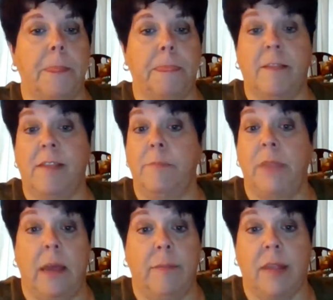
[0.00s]

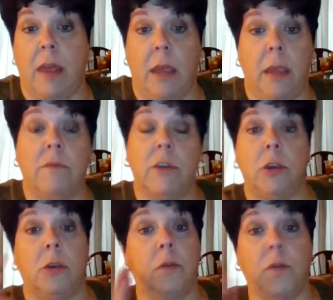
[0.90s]
Sometimes I even
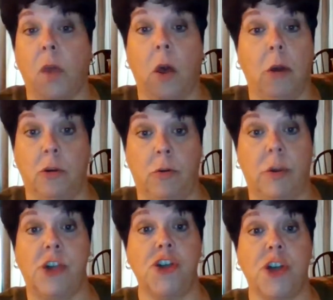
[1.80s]
use a
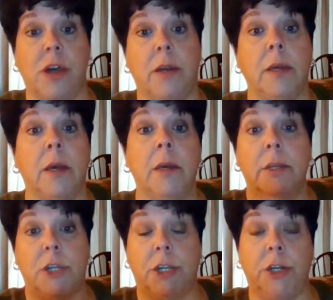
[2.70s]
cookie sheet
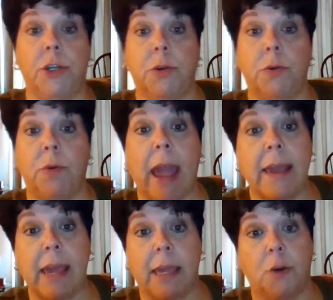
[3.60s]
to do a
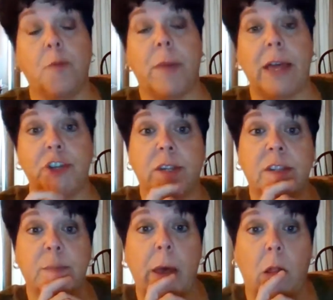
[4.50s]
candle magic
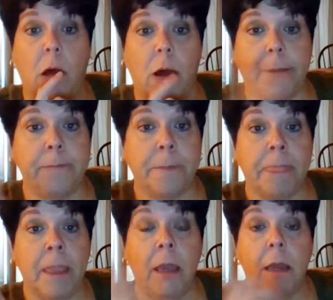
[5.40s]
spell
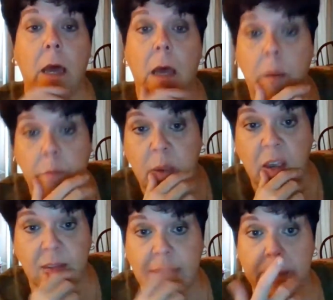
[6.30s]
on,
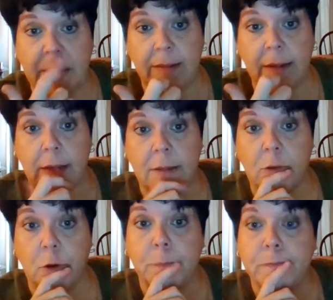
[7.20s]
because that makes it
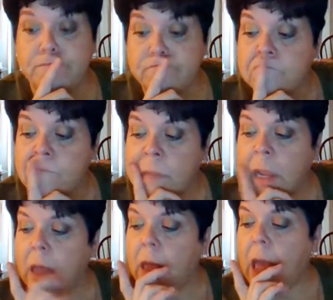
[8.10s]
easier.
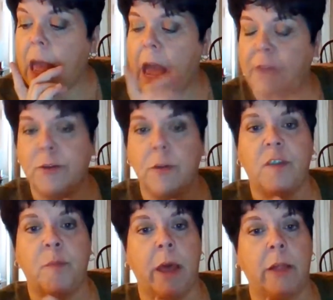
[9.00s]
After the
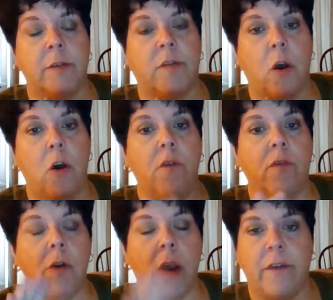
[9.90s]
spell is
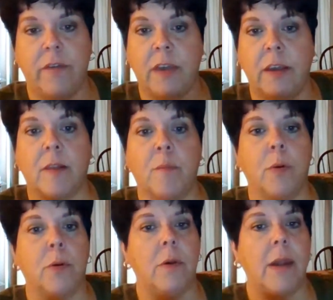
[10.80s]
over, everything is
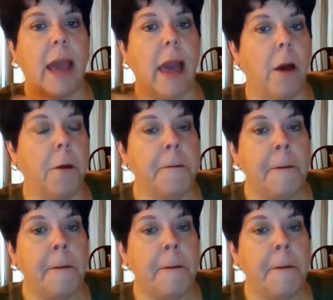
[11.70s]
burned down.